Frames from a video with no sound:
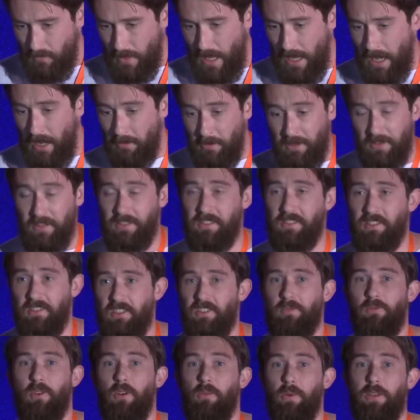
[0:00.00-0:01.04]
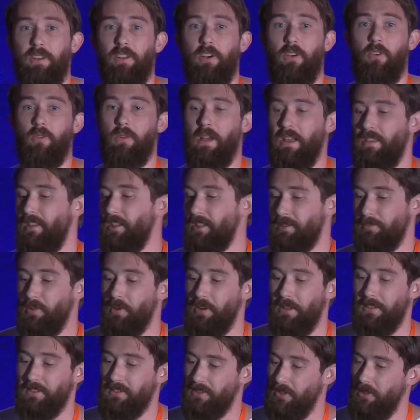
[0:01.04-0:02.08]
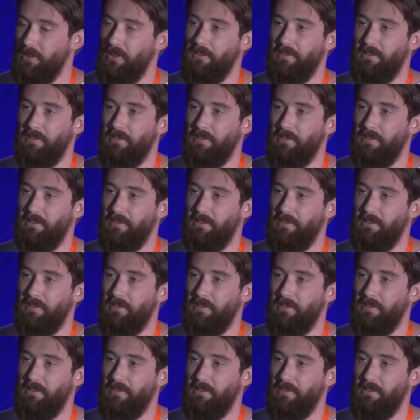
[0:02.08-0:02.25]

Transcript: And this is just what we know at this point. So